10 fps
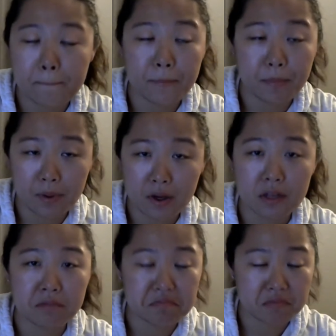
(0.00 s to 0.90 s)

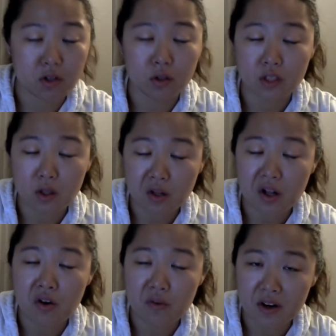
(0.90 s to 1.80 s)
But Tulsa,
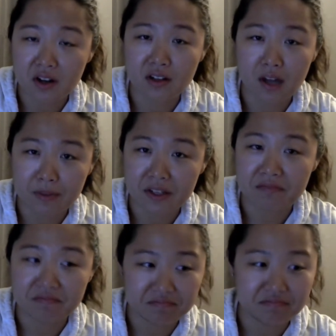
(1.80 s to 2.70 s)
Oklahoma, I
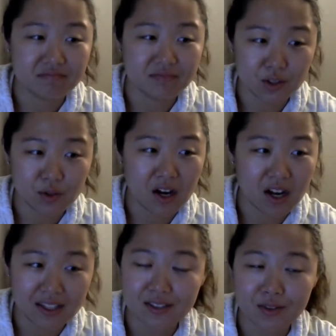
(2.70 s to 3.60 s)
mean, you
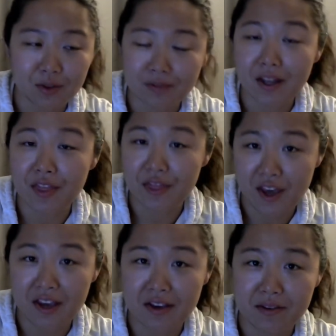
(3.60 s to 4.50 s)
guys, or
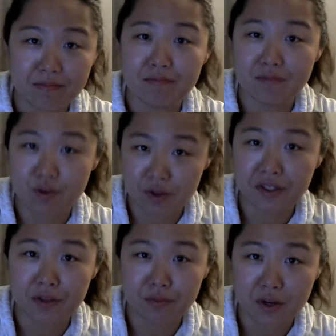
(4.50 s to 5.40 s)
they,
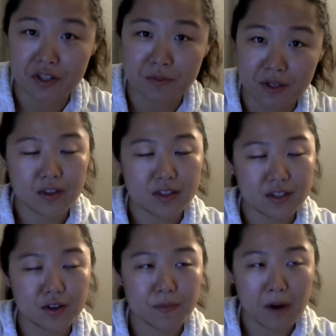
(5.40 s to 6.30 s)
really impressed me.
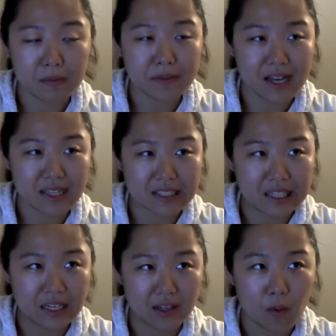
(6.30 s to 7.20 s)
So you're probably
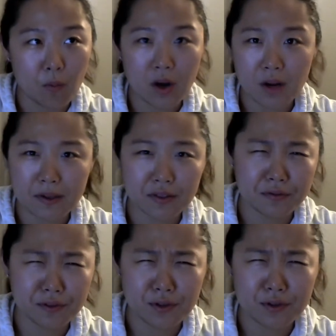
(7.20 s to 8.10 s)
asking, what about the
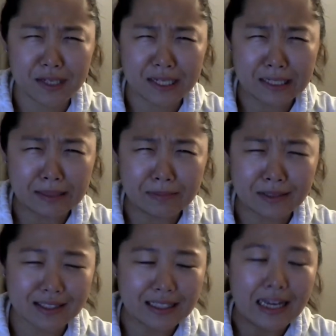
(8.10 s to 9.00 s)
food, Kim?
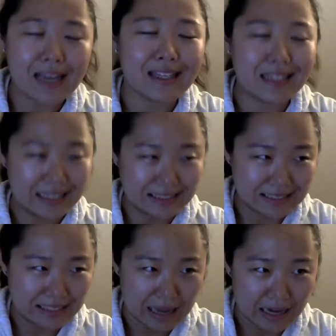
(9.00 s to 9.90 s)

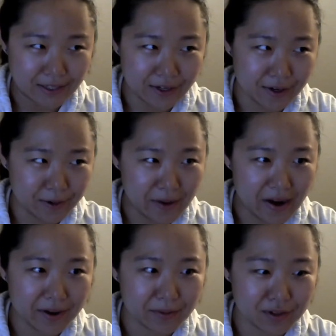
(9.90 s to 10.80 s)
Yes, I know.
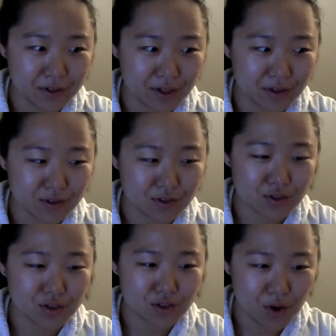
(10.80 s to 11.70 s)
I was looking
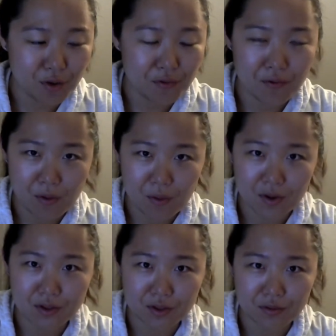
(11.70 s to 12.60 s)
so
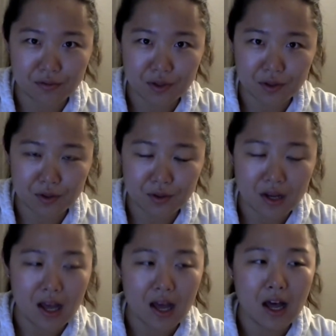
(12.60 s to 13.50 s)
forward to the food,
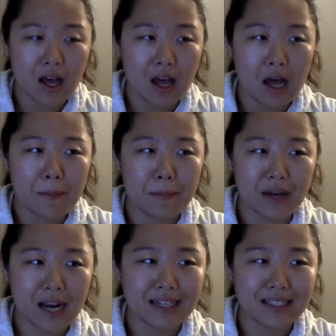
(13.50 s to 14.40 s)

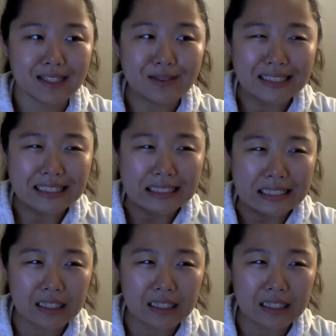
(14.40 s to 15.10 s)
but I didn't really...